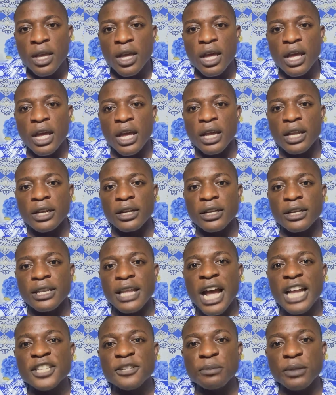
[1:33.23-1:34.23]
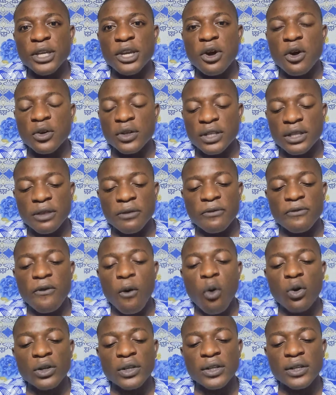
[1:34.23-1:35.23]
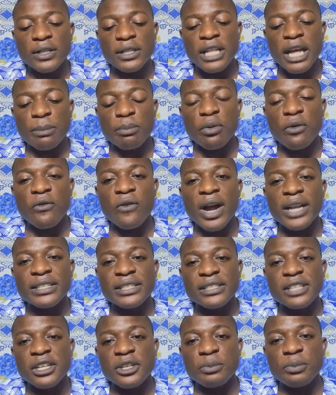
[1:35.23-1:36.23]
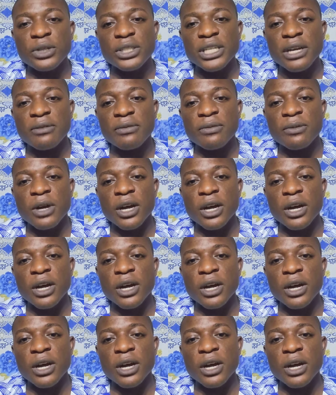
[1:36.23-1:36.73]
and that's because the force that provides the centripetal,